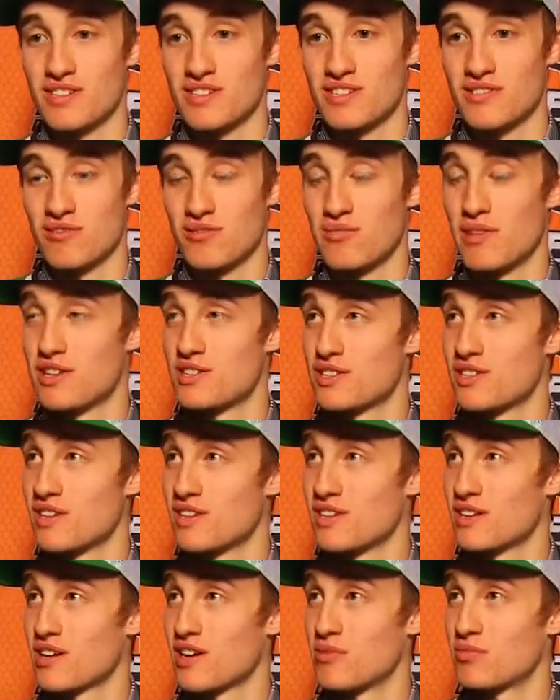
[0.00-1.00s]
someone mentioned
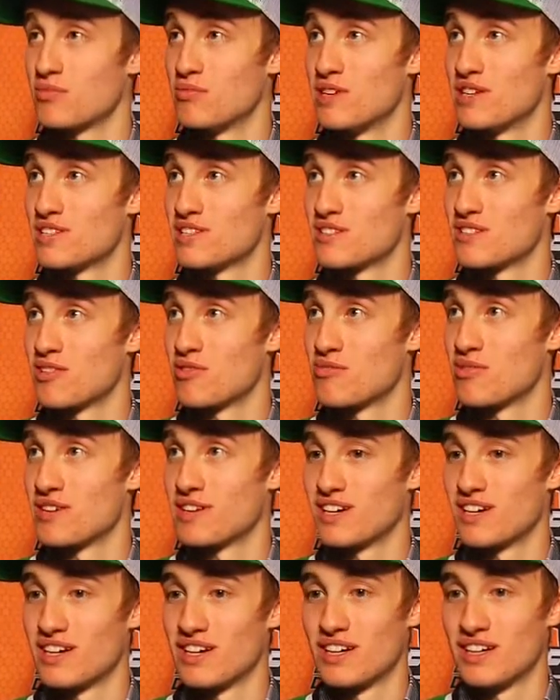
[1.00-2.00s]
it a couple minutes ago, but
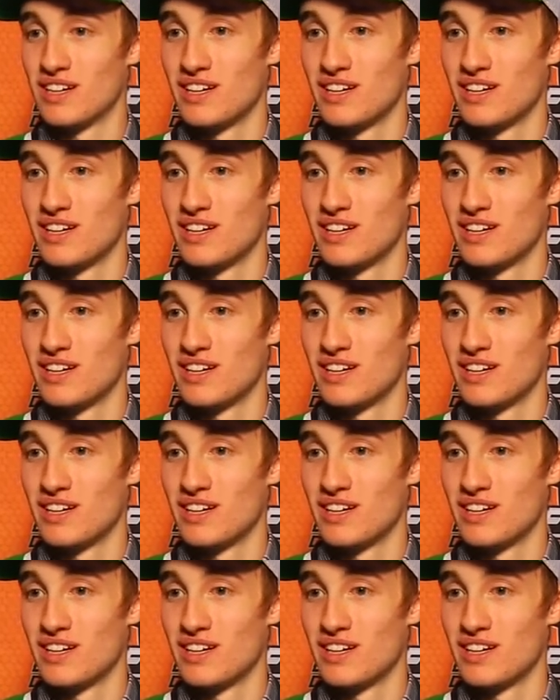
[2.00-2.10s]
uh,